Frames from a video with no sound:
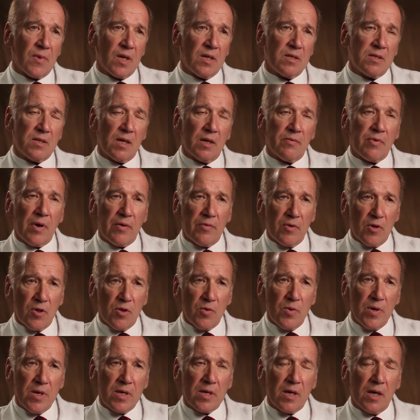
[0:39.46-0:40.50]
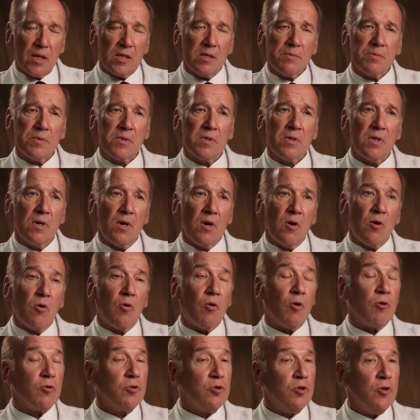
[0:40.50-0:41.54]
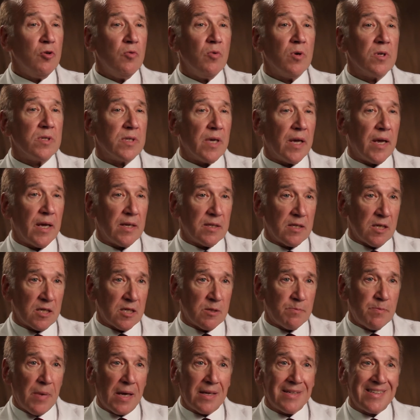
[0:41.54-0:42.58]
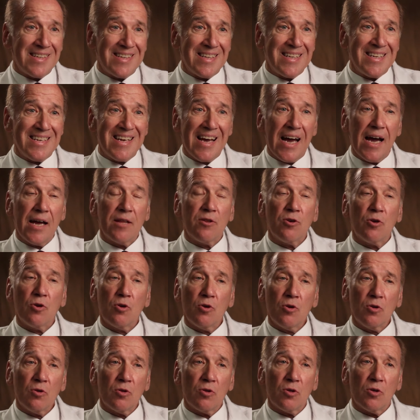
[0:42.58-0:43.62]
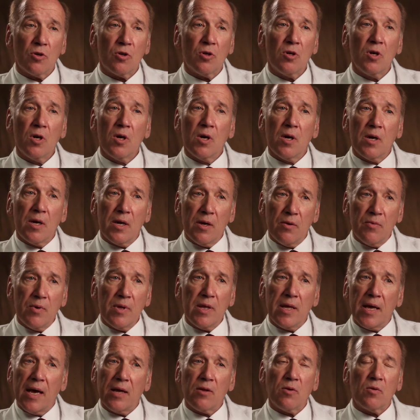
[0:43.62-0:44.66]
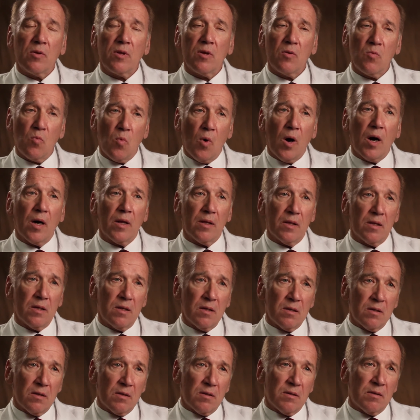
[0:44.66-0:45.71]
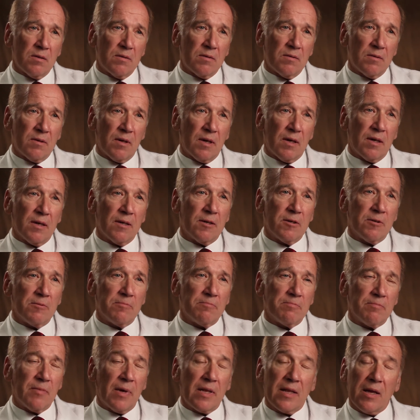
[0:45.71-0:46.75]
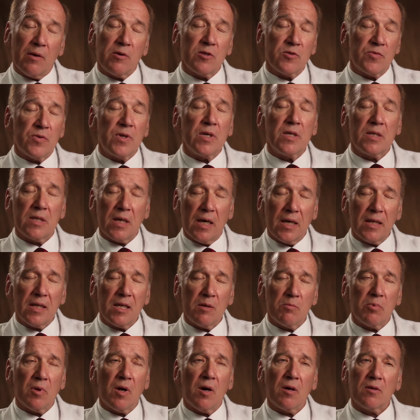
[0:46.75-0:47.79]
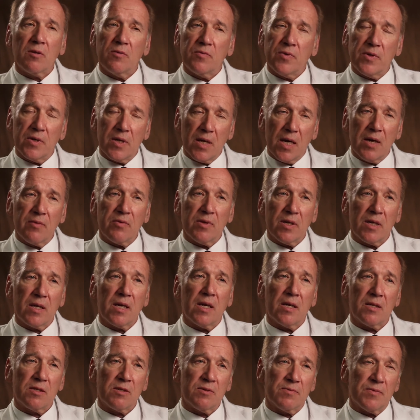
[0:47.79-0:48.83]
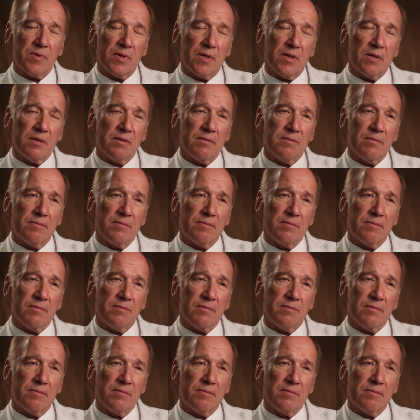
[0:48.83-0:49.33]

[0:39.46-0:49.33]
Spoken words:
Instead of having 3 cusps, or 2 as they had suspected he had earlier, he really had only 1. And that was very tightly blocked and very heavily calcified.